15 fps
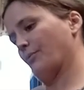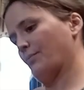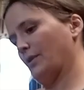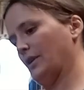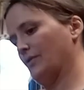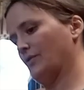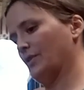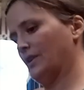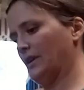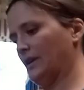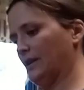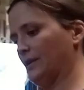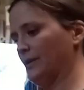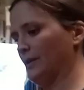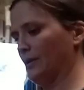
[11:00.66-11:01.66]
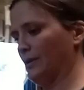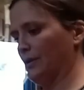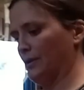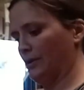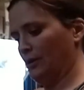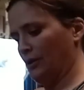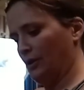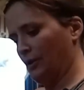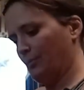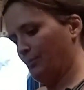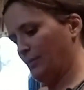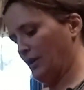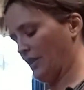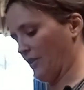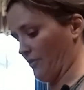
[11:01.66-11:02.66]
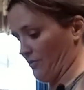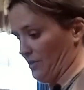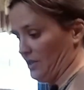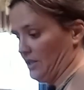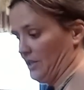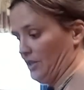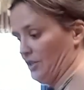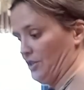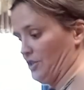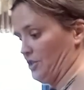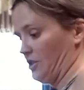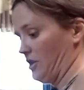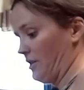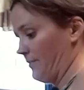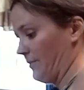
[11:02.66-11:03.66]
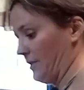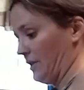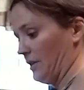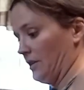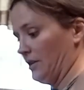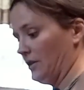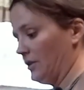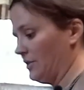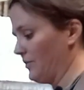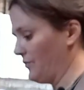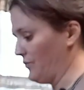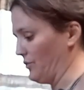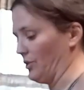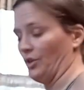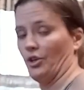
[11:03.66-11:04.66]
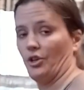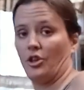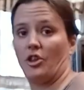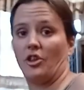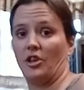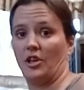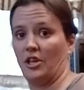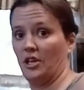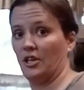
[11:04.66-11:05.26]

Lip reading: Or spray for that. Makes a really good job for not